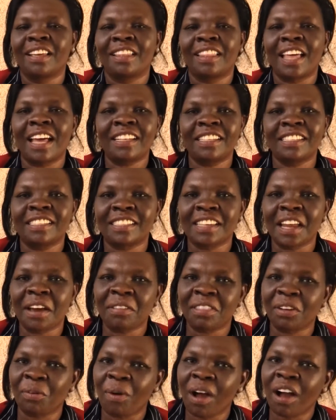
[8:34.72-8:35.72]
That is
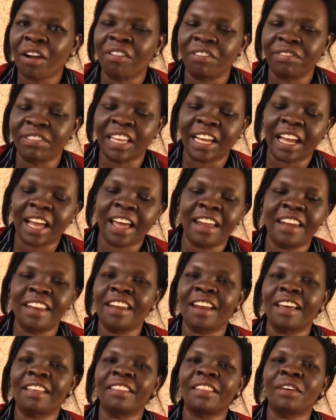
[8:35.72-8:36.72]
now the work of the
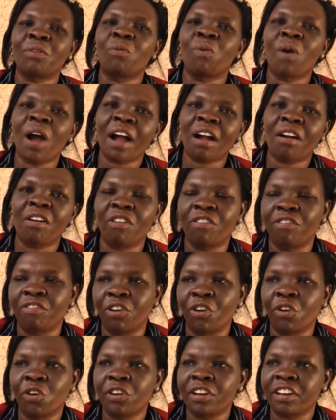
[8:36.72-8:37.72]
gardener, the work
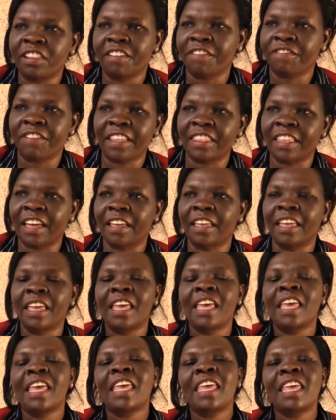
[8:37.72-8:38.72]
of God the Father.
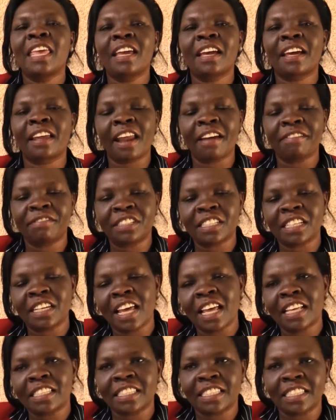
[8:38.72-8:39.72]
He
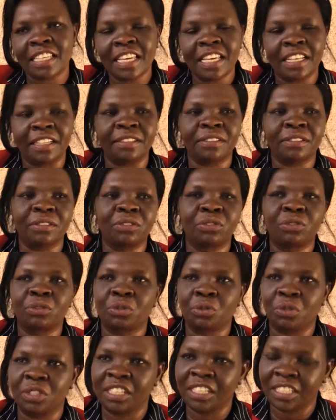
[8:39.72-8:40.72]
crafted us in
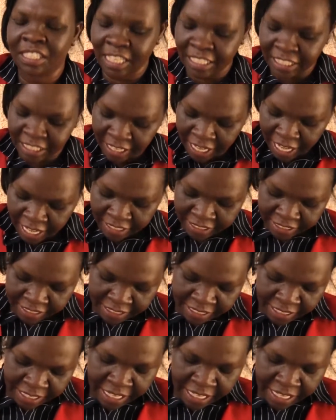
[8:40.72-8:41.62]
to Jesus Christ.